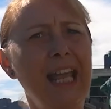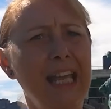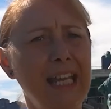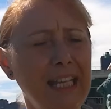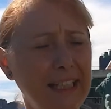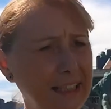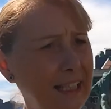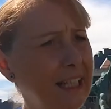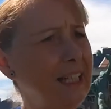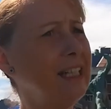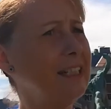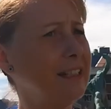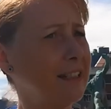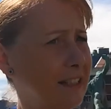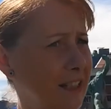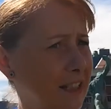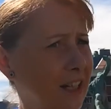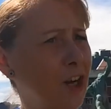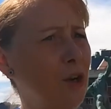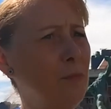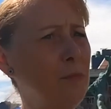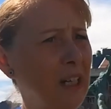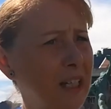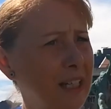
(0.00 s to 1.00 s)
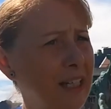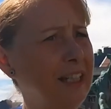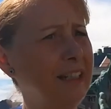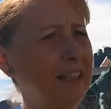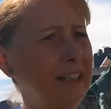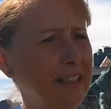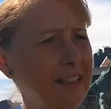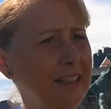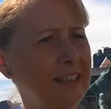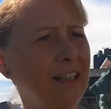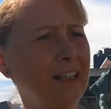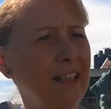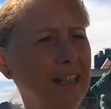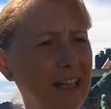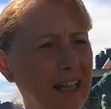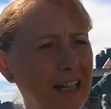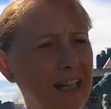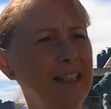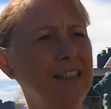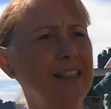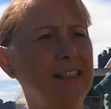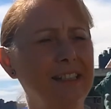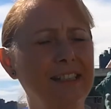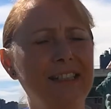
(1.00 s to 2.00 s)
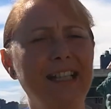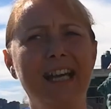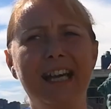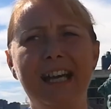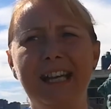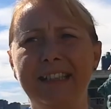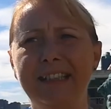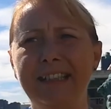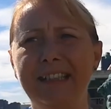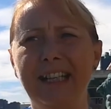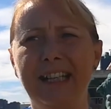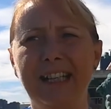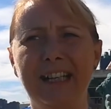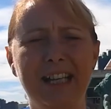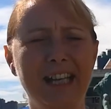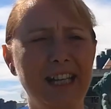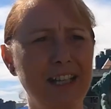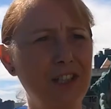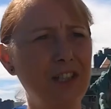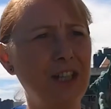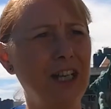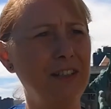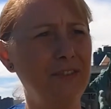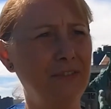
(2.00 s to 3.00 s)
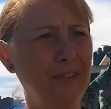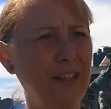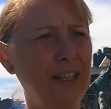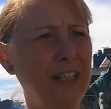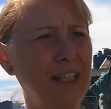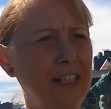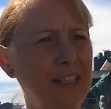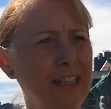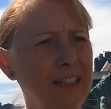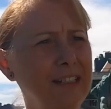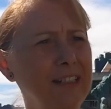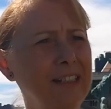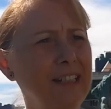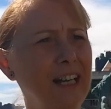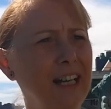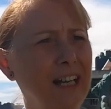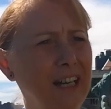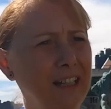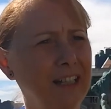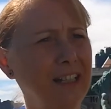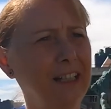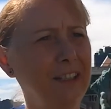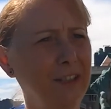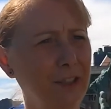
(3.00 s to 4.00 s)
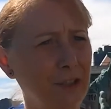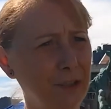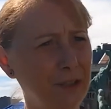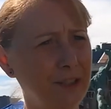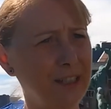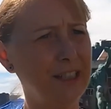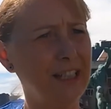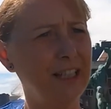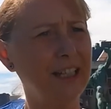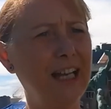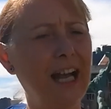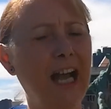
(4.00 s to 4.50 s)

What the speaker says: It is. Globally, it is the case that HIV is reducing.